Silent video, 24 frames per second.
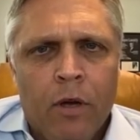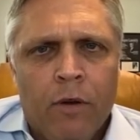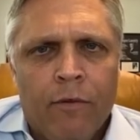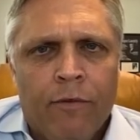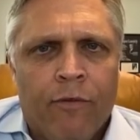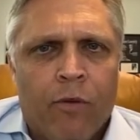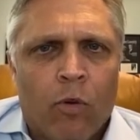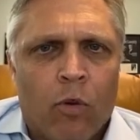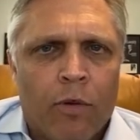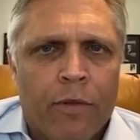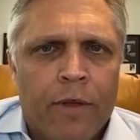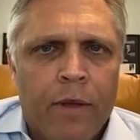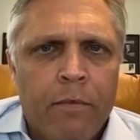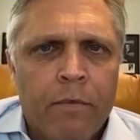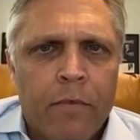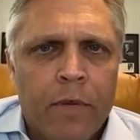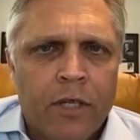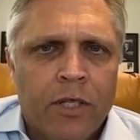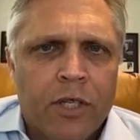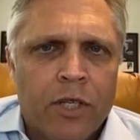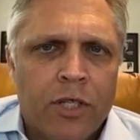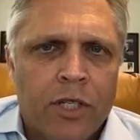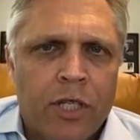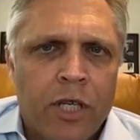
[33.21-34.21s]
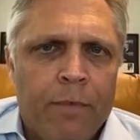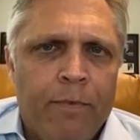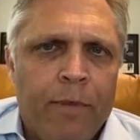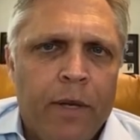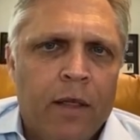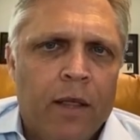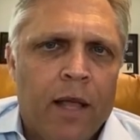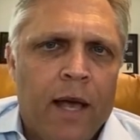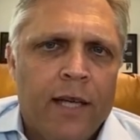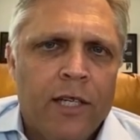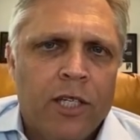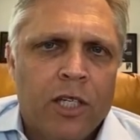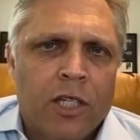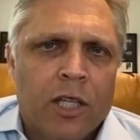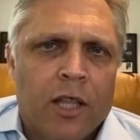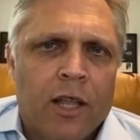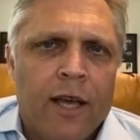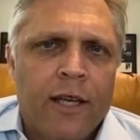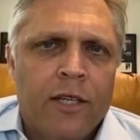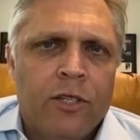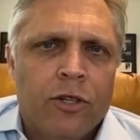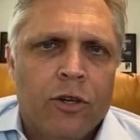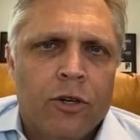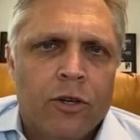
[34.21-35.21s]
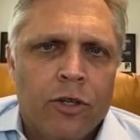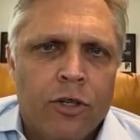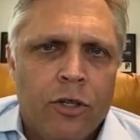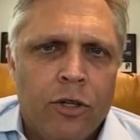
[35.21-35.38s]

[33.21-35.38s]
for the Mississippi legislature